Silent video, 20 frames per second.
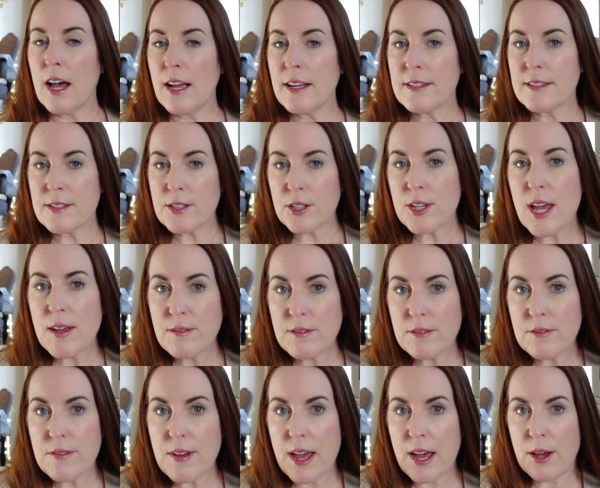I still haven't
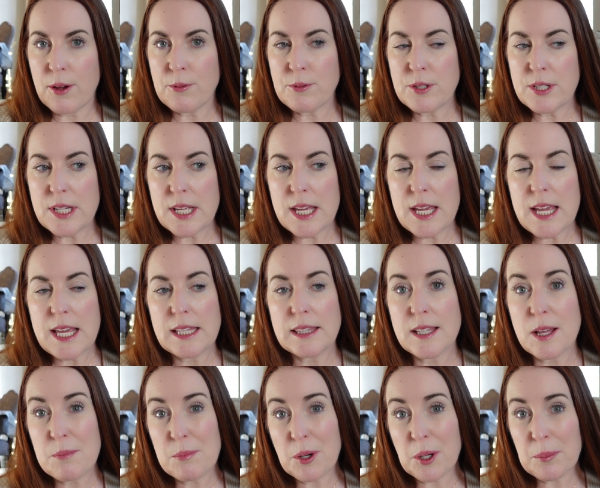found a
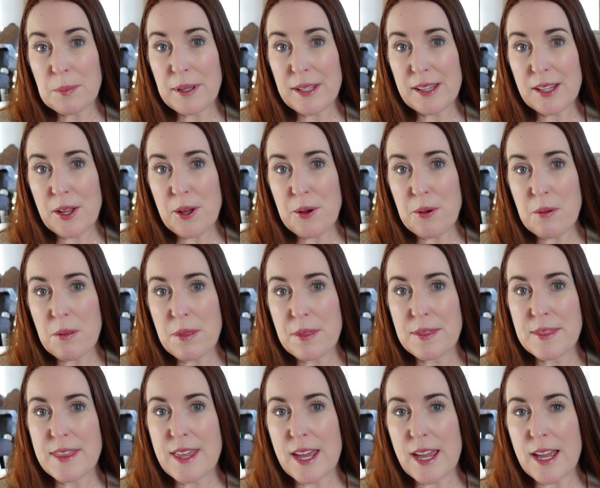lumbar
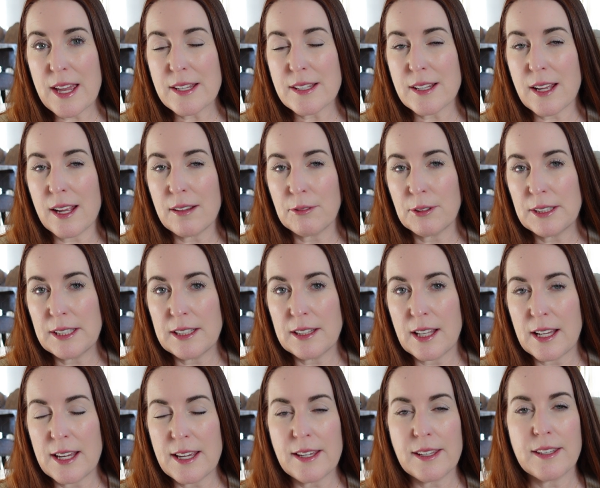pillow that I really
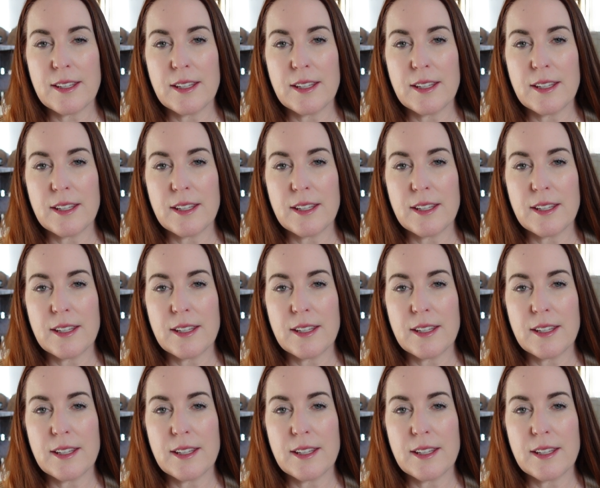like.